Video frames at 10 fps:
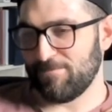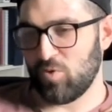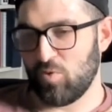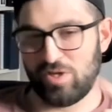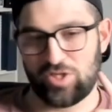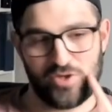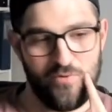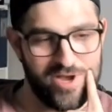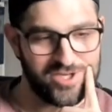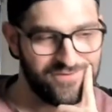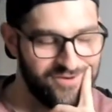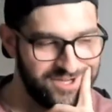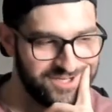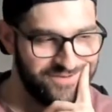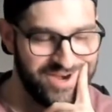doing so much for
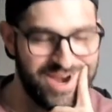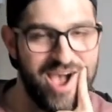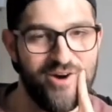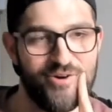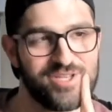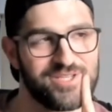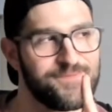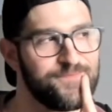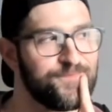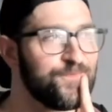us right now. It's,